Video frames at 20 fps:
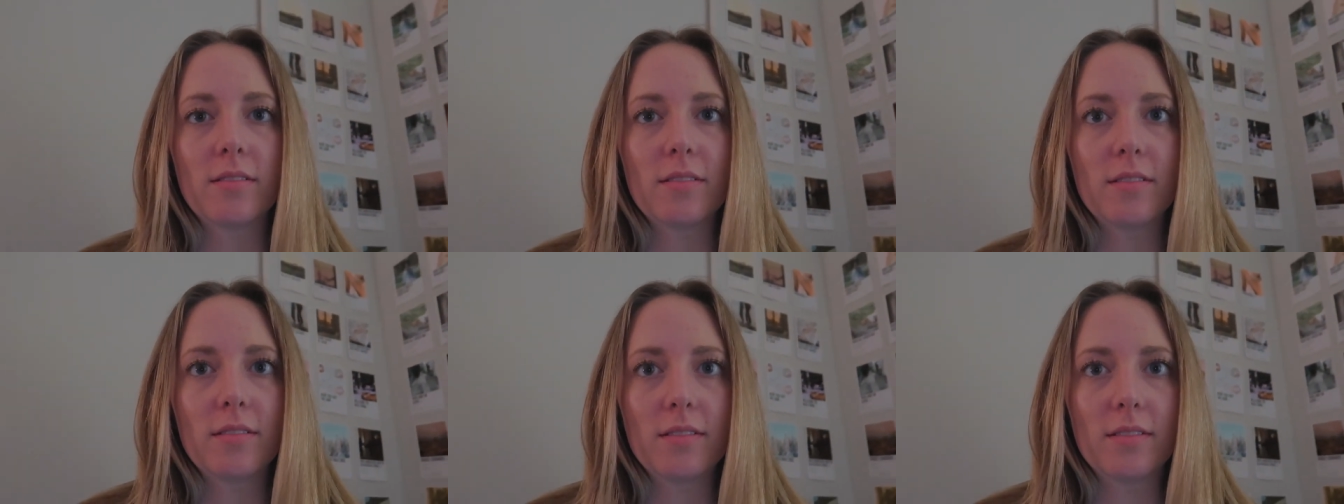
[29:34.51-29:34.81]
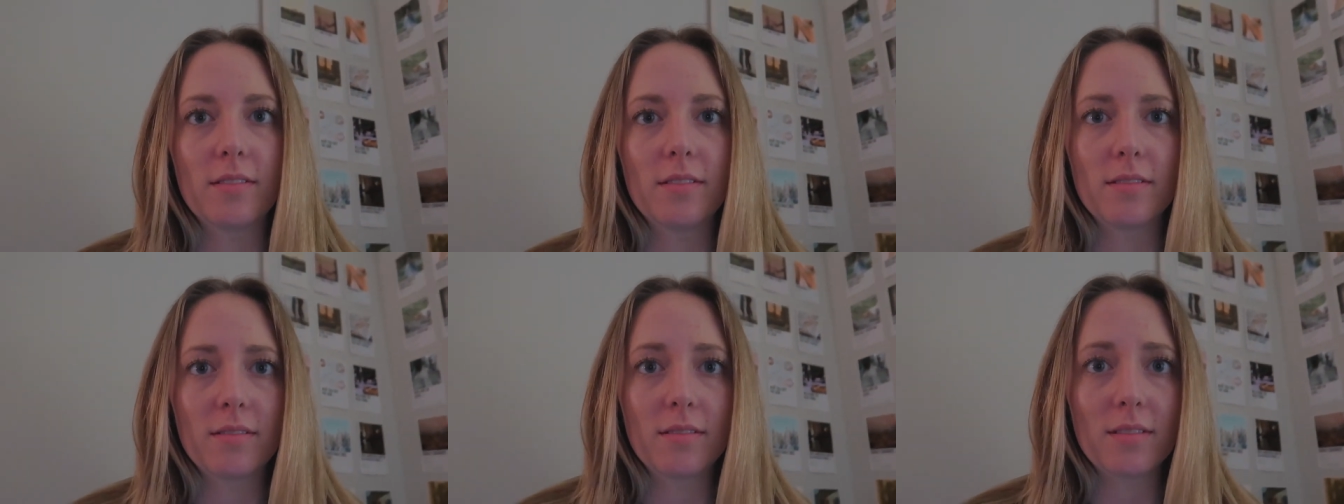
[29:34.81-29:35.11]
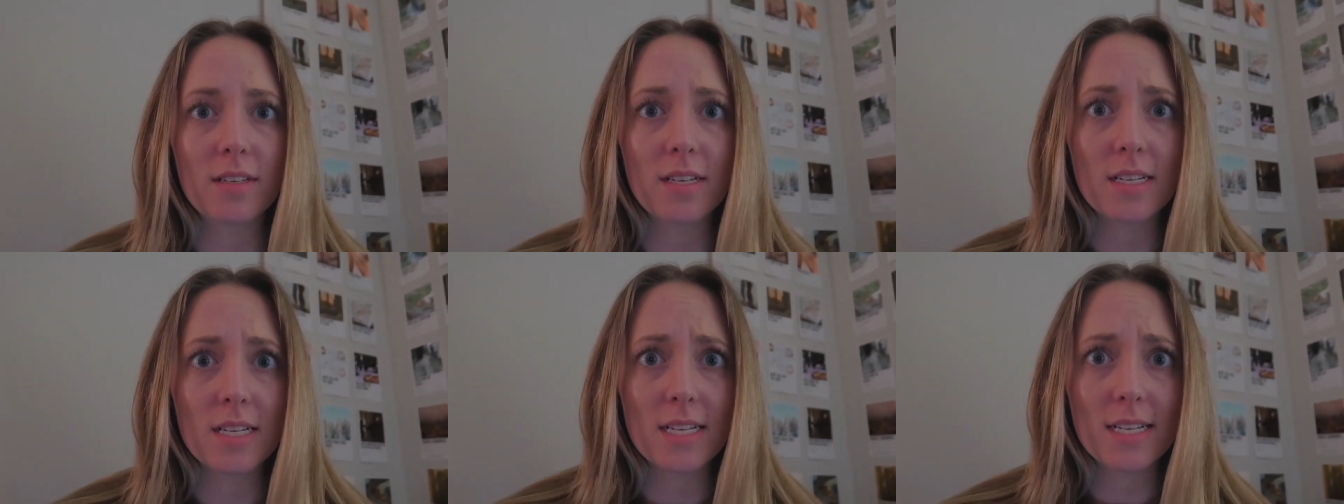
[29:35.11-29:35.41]
I
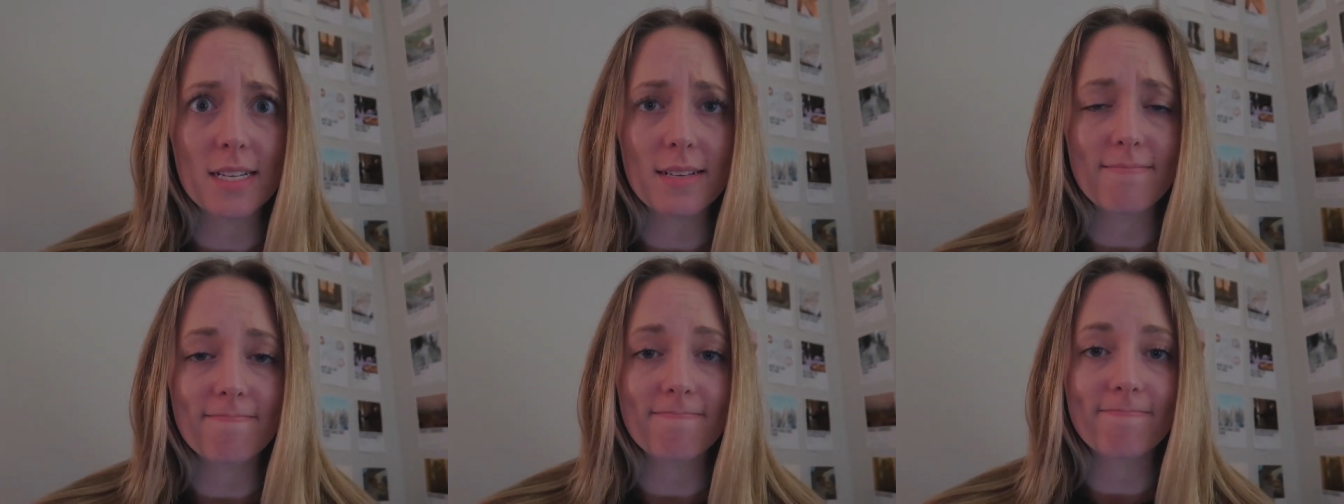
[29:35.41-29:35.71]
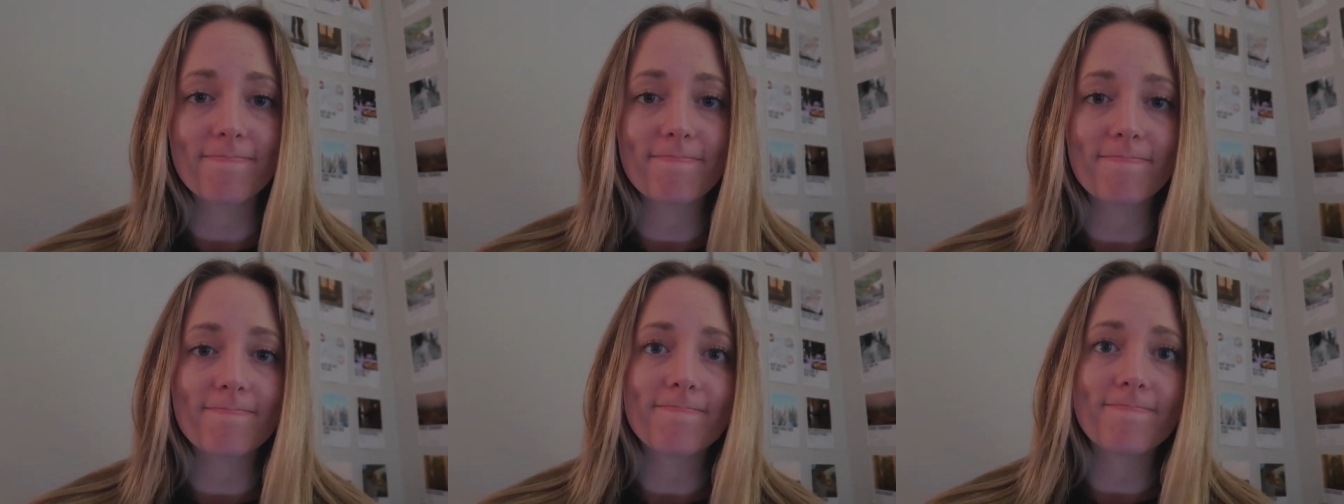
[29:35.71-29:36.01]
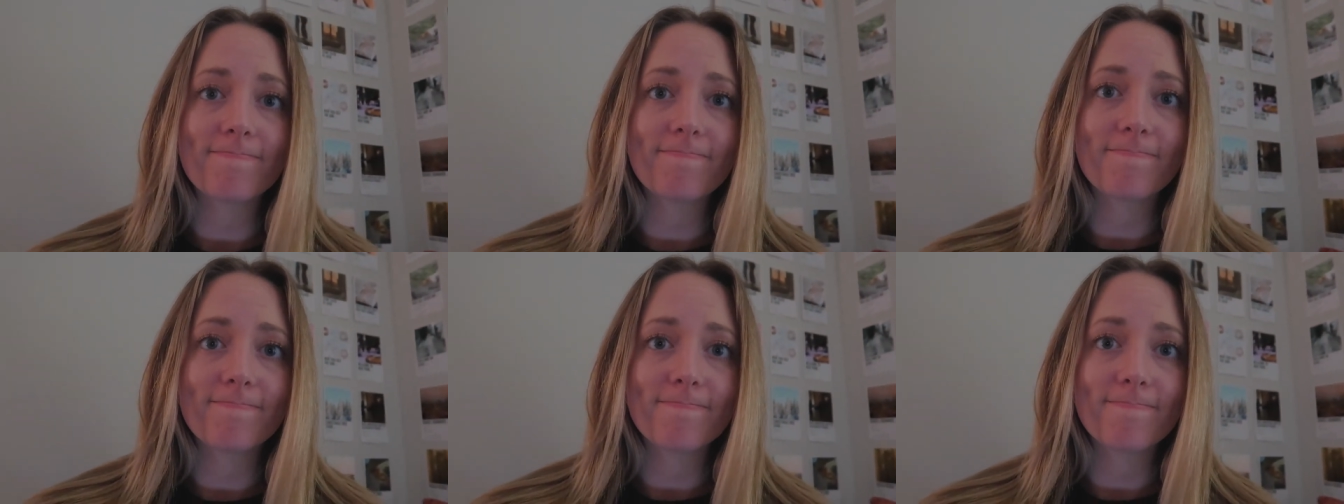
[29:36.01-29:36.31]
always look at
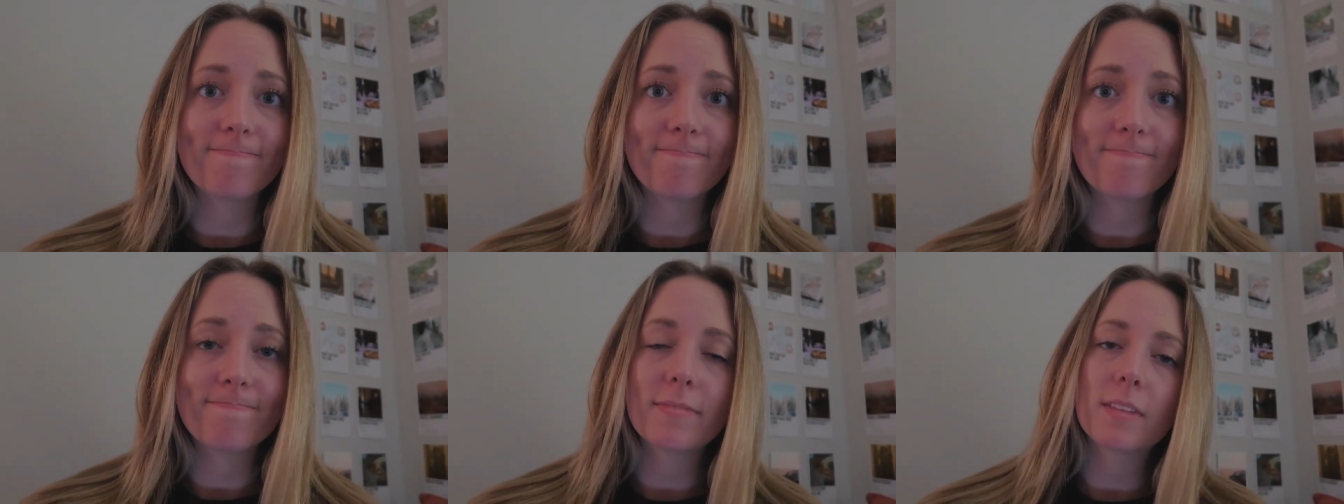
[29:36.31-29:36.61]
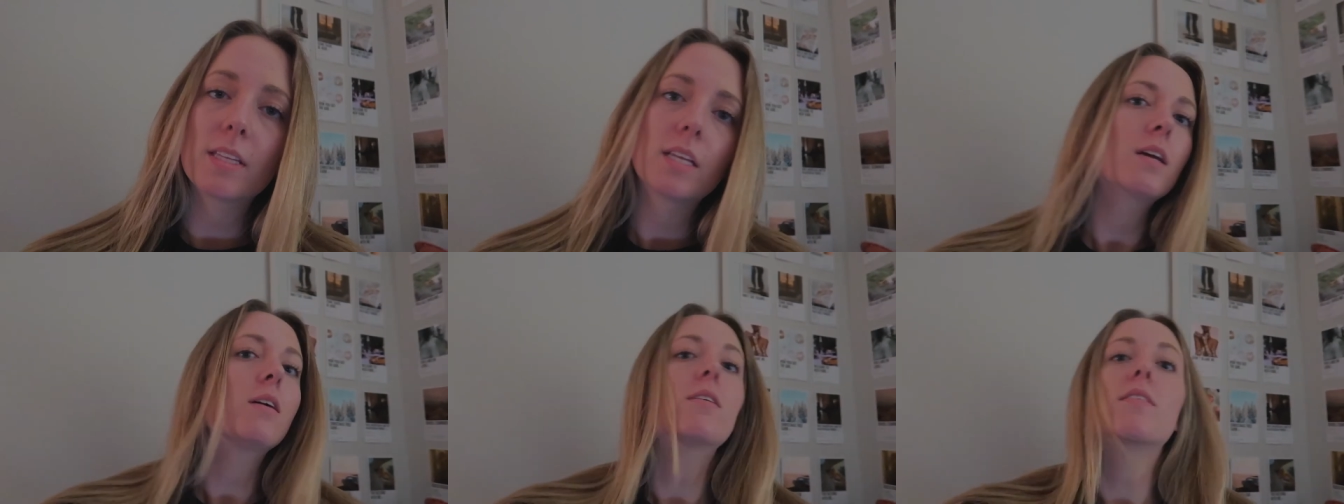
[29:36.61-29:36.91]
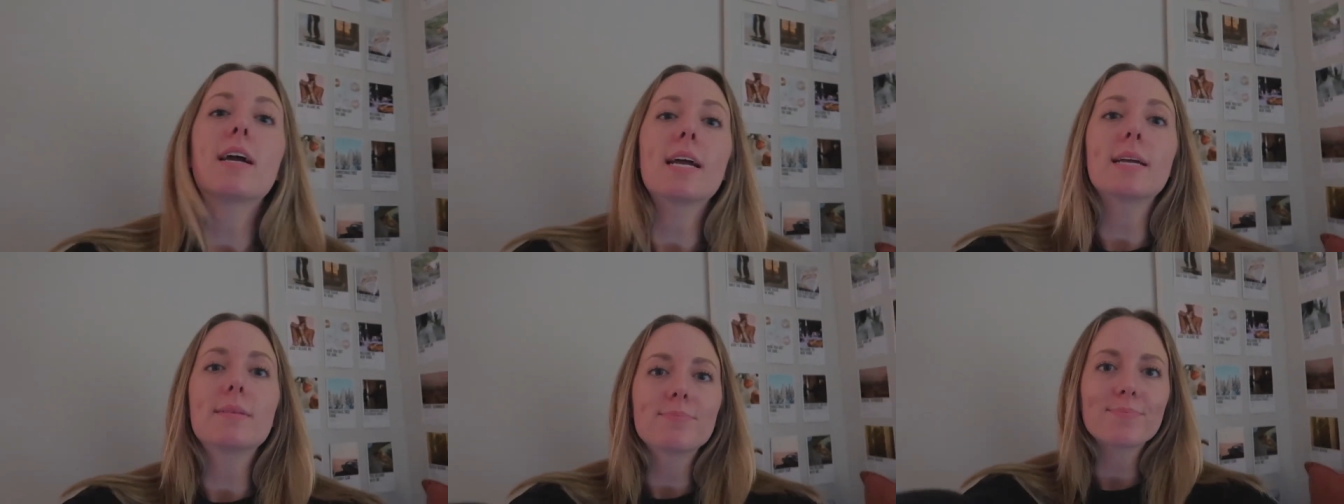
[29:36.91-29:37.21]
myself, but you're supposed to
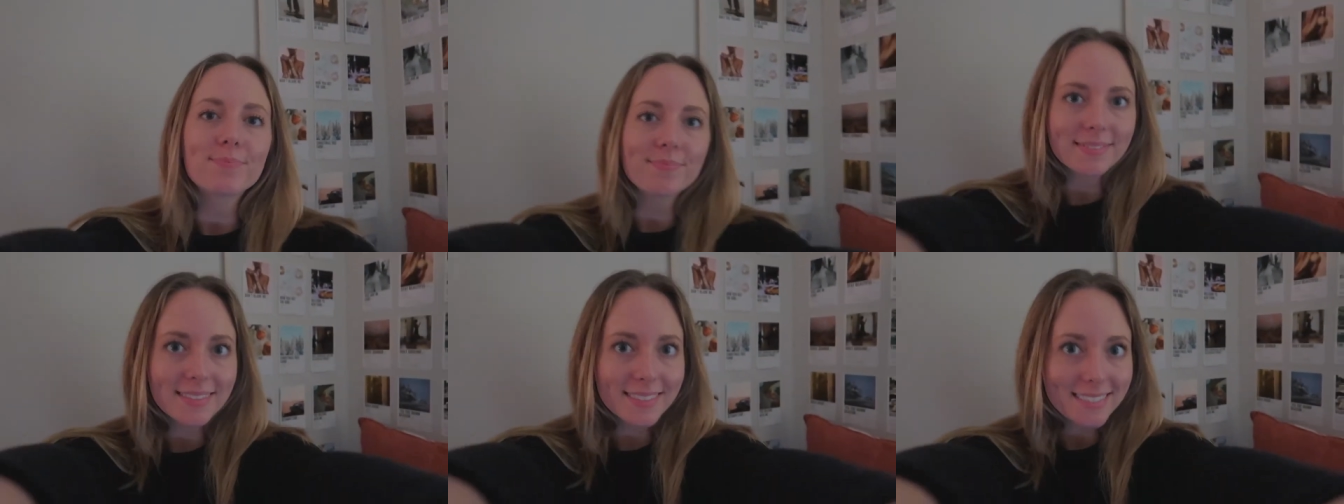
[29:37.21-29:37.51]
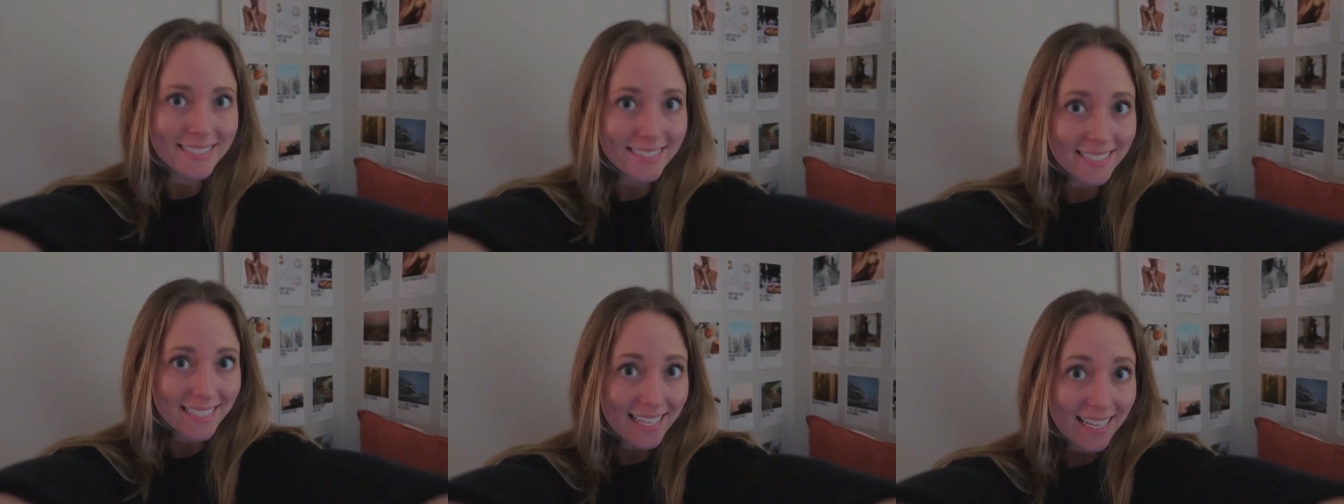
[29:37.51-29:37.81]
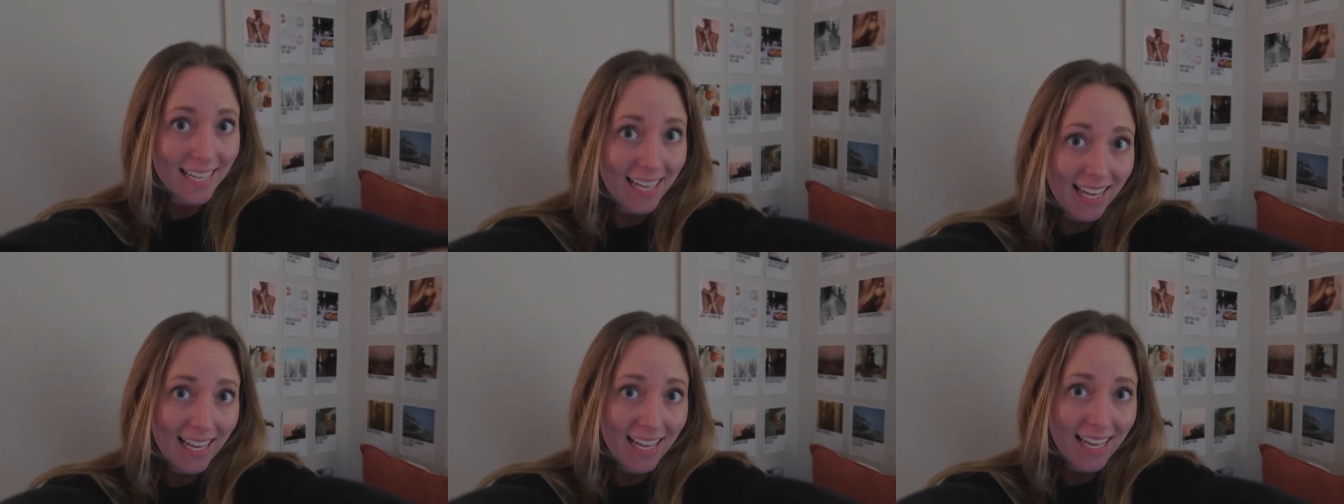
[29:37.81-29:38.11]
look okay. in the lens, but like
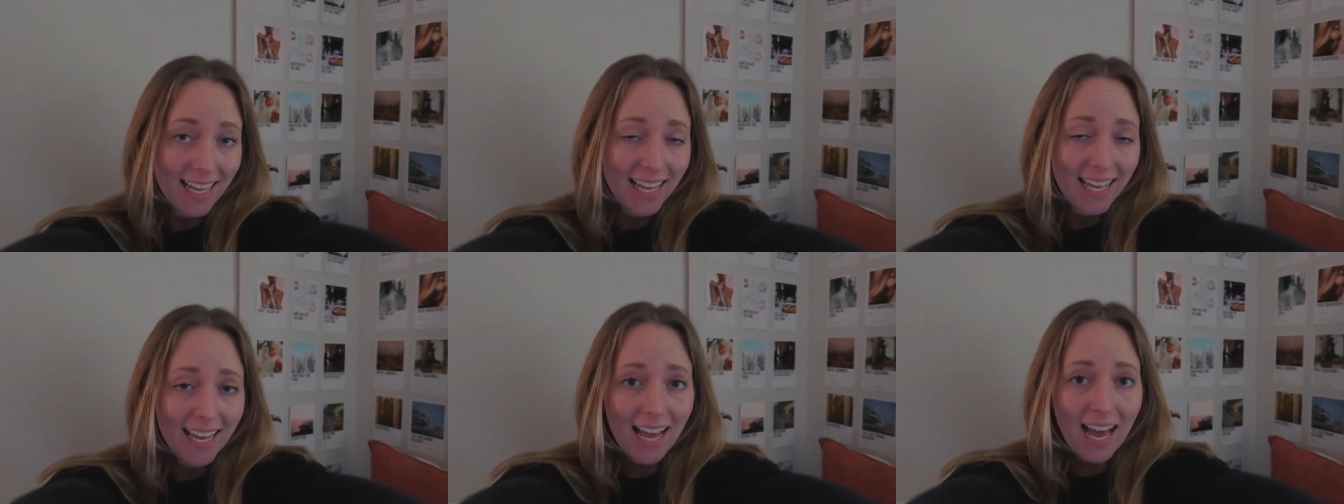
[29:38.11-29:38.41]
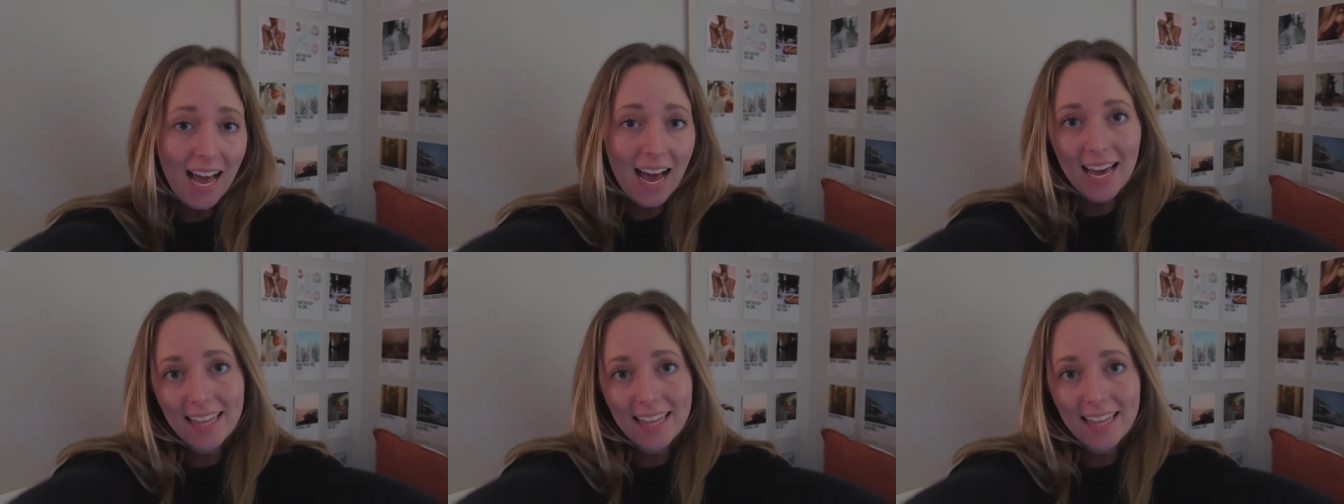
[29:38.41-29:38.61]
it's fine.